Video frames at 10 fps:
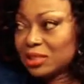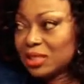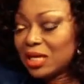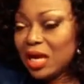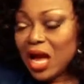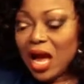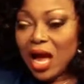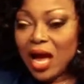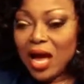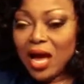I know.
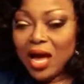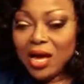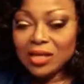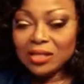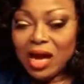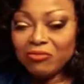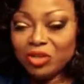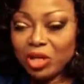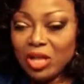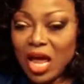And I've
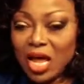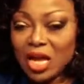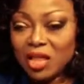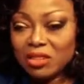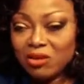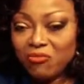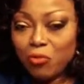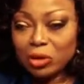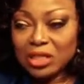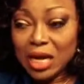done that, I think,
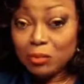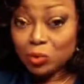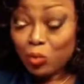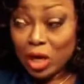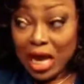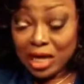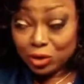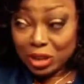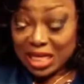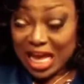four times. One actually